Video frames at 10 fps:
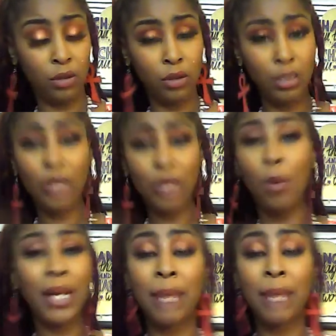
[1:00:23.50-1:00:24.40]
That's why my
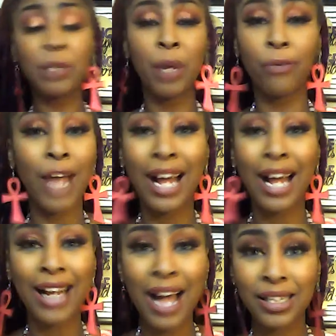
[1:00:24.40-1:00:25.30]
name is Butterfly
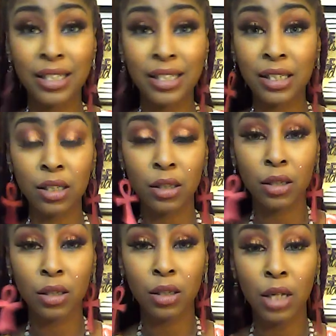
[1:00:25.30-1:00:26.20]
Goddess.
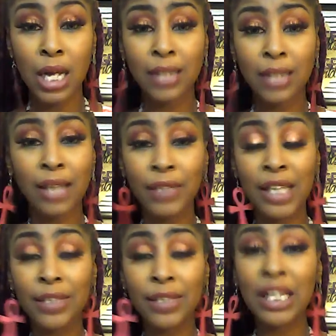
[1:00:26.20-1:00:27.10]

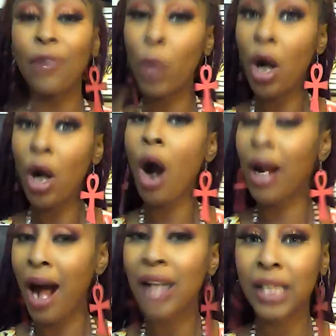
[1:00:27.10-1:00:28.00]
777. We are
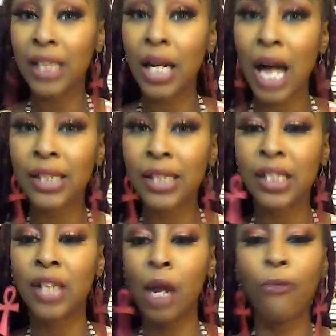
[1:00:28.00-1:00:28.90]
gods and goddesses.
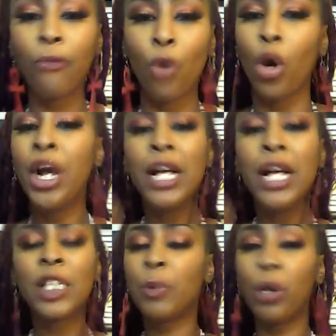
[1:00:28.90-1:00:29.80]
Therefore,
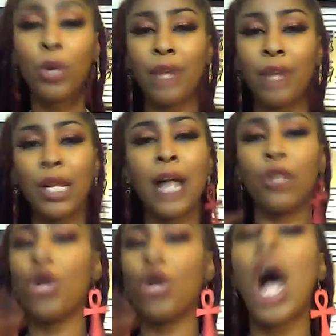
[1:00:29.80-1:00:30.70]
spirit will never lie to you.
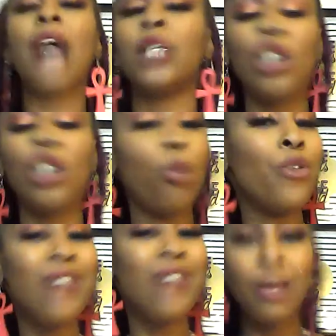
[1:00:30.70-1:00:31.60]
Your higher self will
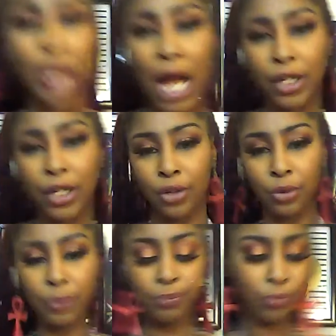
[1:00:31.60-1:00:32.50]
never lie to you.
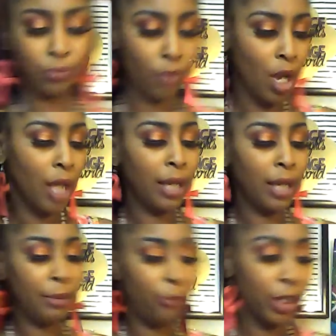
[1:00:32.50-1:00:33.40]
Let me
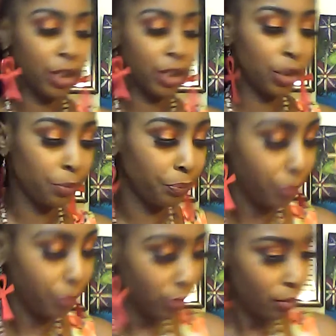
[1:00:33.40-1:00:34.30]
finish.
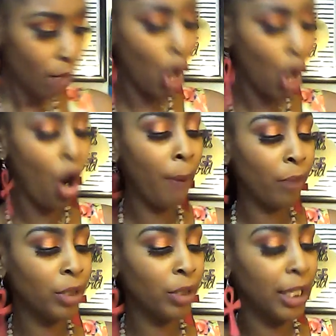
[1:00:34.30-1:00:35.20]
A karmic
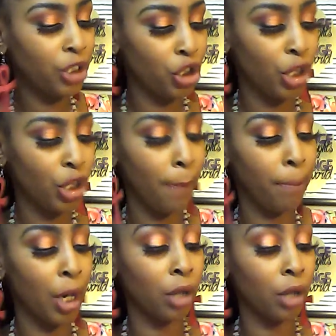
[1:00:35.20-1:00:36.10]
relationship
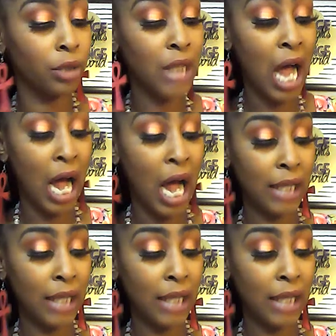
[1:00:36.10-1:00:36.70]
burns hot.